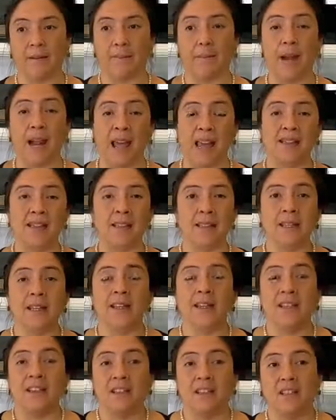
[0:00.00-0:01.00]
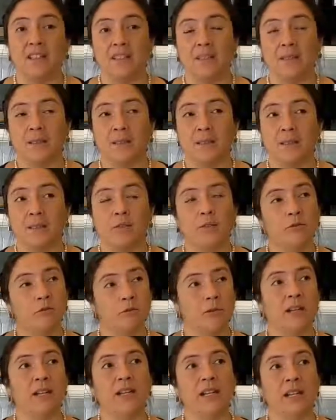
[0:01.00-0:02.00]
Plus, it
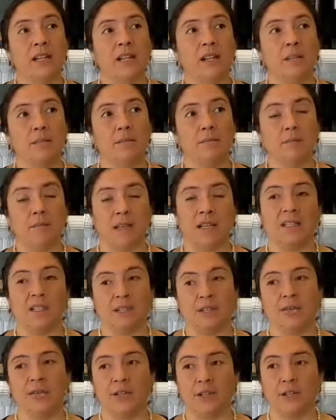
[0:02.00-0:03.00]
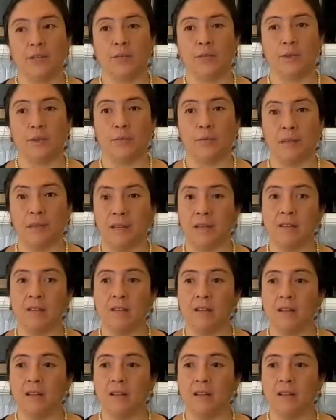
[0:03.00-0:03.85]
really makes a difference for me